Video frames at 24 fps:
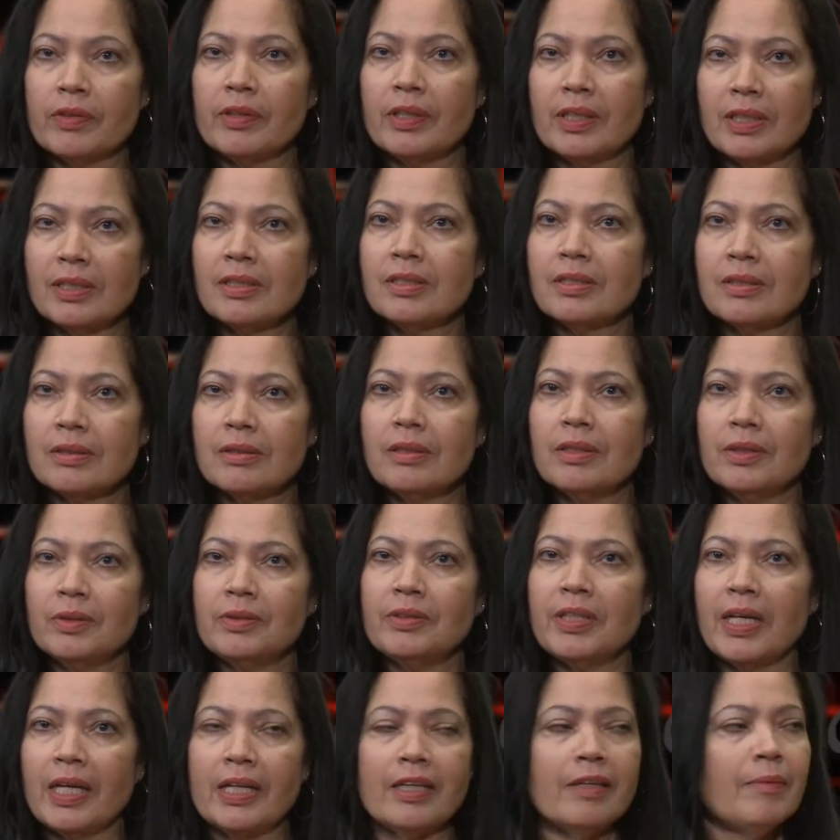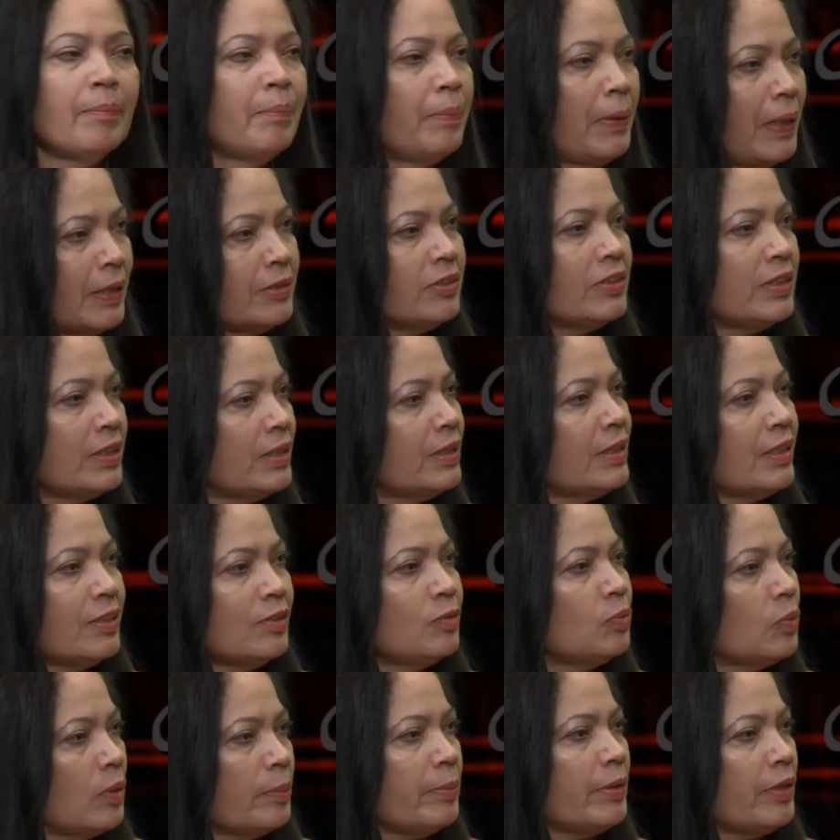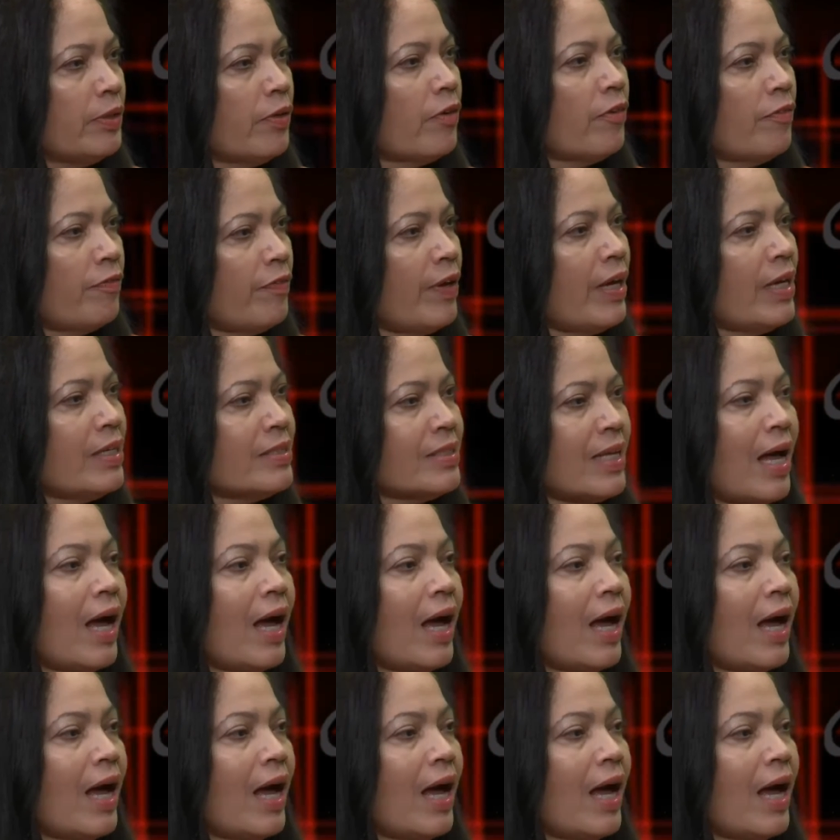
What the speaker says: this lieutenant punching this woman in her face.